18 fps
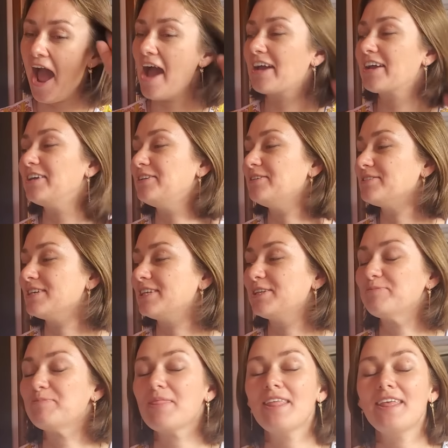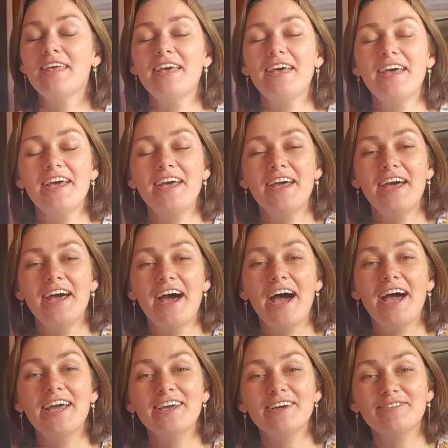I can do that.
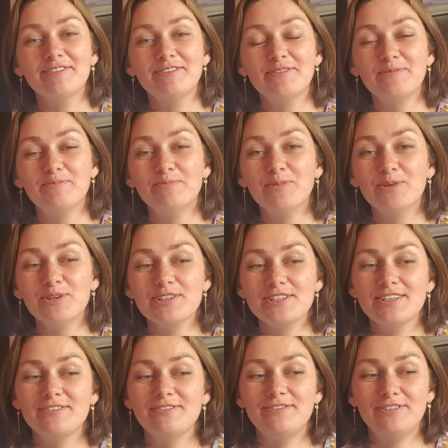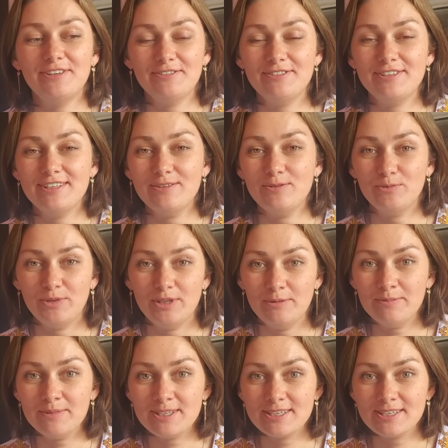I have more than 50
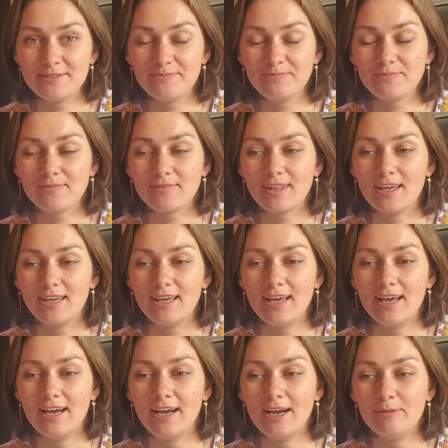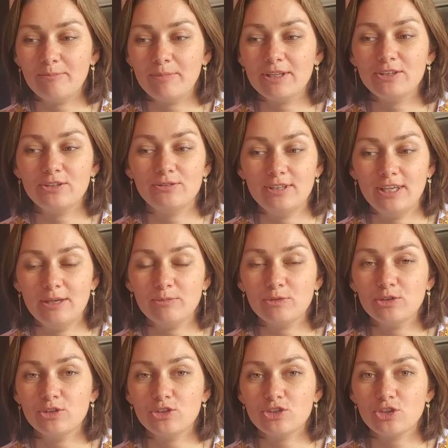whips, but today I'm
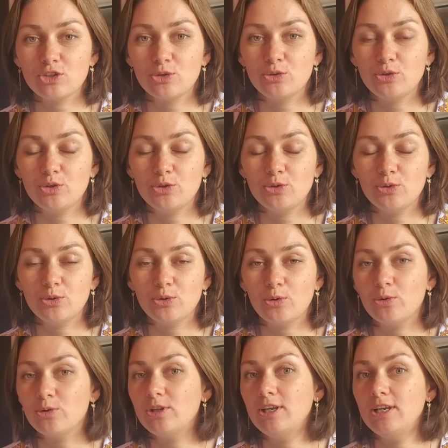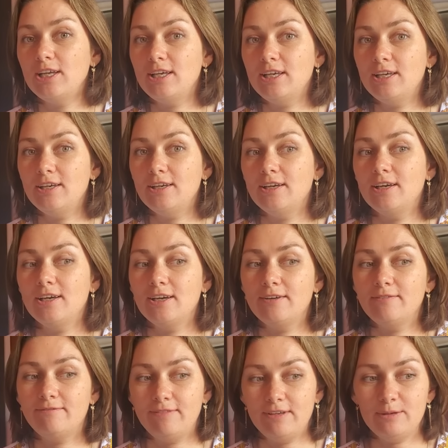going to show you only
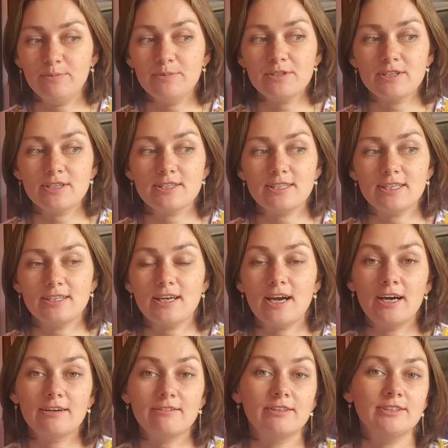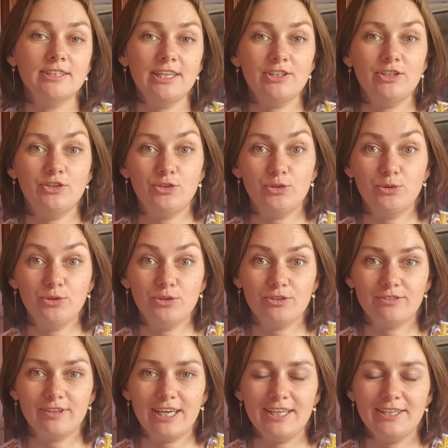whips that are related to
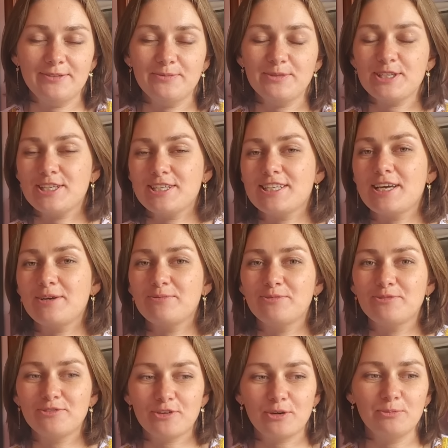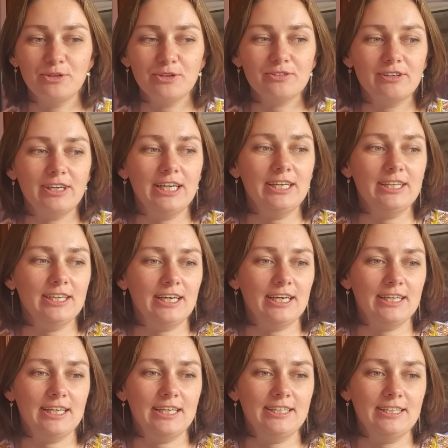Ukraine. Since I'm from Ukraine
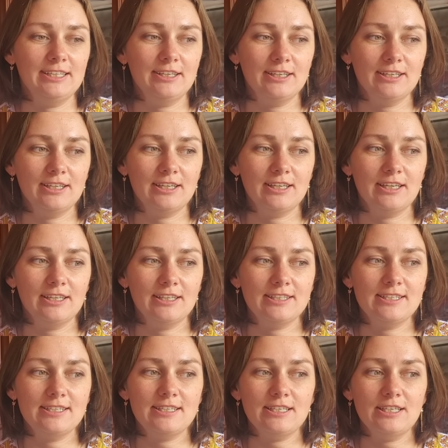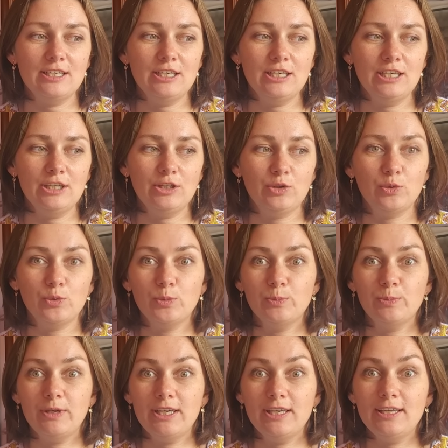and I didn't see too
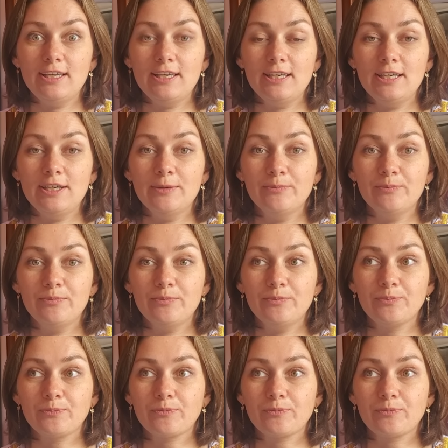many